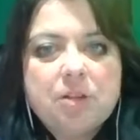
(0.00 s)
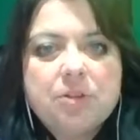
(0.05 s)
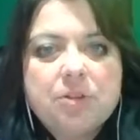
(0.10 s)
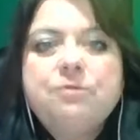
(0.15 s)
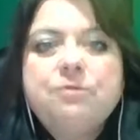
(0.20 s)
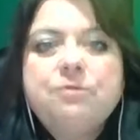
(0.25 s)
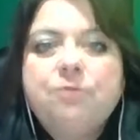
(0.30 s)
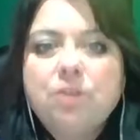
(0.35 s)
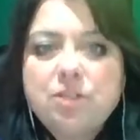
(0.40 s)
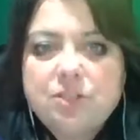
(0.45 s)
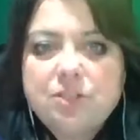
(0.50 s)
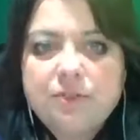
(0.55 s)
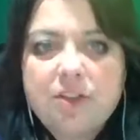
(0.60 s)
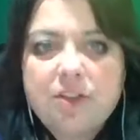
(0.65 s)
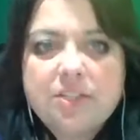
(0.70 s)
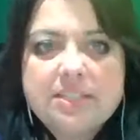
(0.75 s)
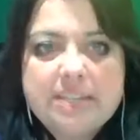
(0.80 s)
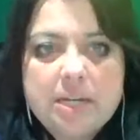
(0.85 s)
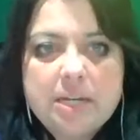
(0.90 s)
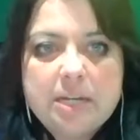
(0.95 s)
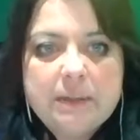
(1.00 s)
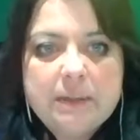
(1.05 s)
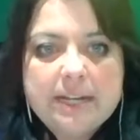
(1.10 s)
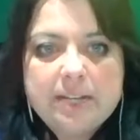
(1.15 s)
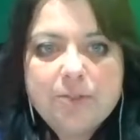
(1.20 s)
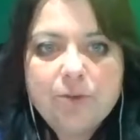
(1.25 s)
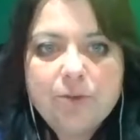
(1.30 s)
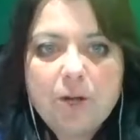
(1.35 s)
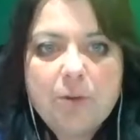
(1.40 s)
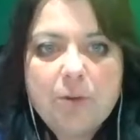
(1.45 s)
Uh, first of all, does anybody
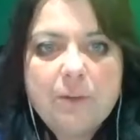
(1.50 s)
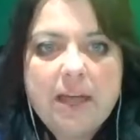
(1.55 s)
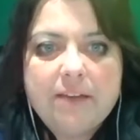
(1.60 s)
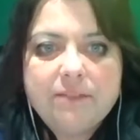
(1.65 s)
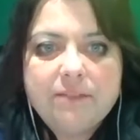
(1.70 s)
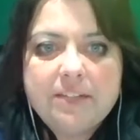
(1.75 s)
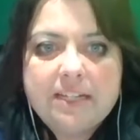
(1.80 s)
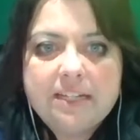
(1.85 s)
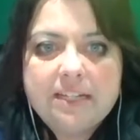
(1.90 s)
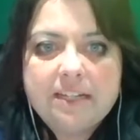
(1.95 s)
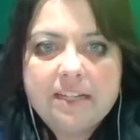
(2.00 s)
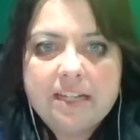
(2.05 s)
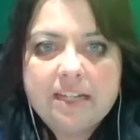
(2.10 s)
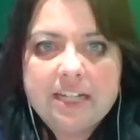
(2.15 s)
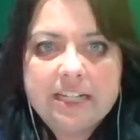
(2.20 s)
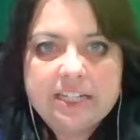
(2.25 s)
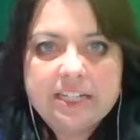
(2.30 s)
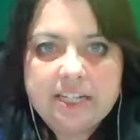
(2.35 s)
in the room have any any